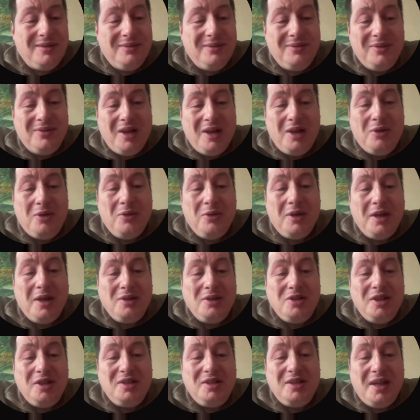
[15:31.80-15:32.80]
very good at
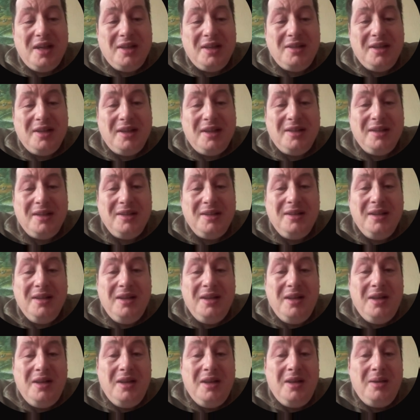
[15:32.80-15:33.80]
chit chat, yeah, then
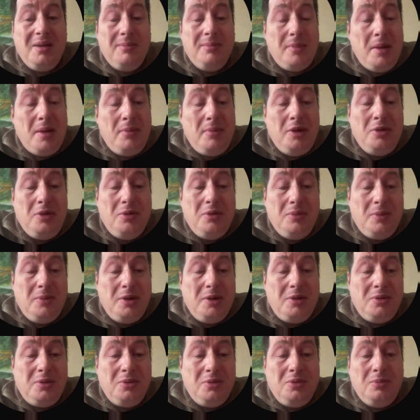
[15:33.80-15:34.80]
maybe do it
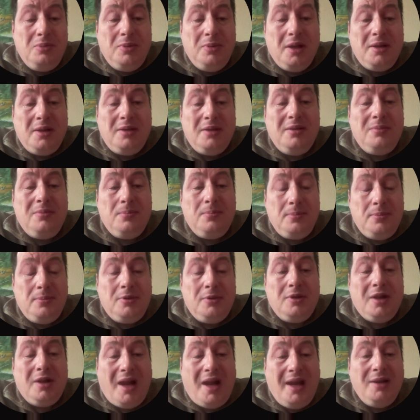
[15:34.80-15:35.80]
with two, but
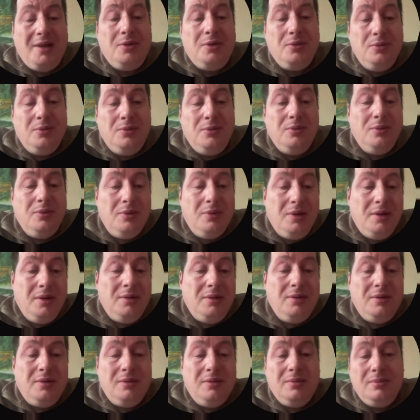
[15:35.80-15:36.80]
try to
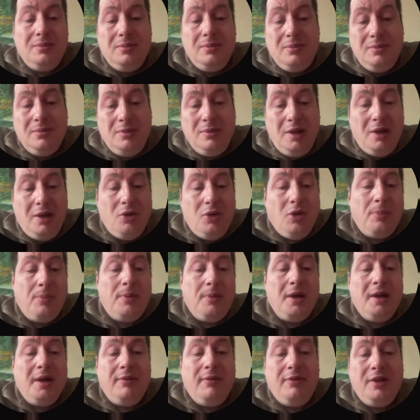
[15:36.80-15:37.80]

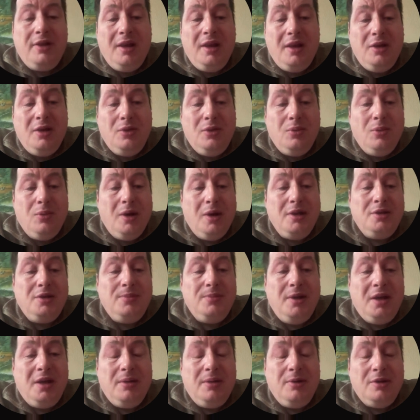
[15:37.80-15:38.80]
incorporate everything into one
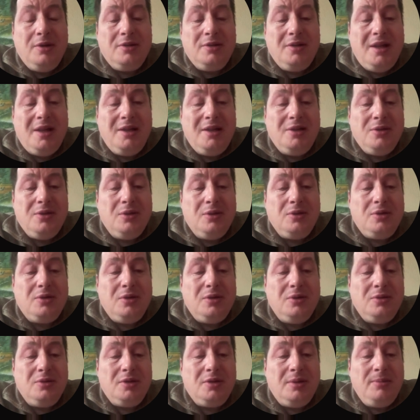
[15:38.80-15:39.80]
speaker, because that is
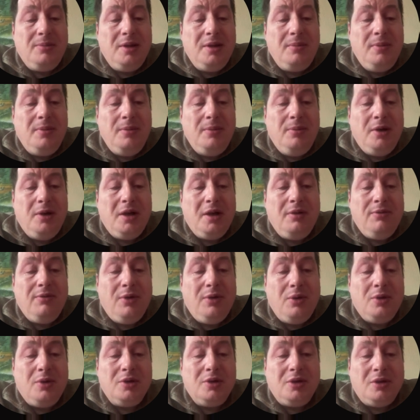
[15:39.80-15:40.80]
also something people can
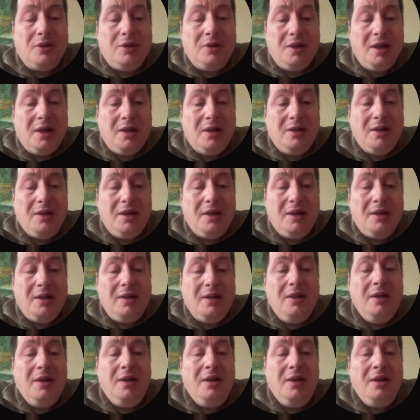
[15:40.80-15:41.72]
focus on then. And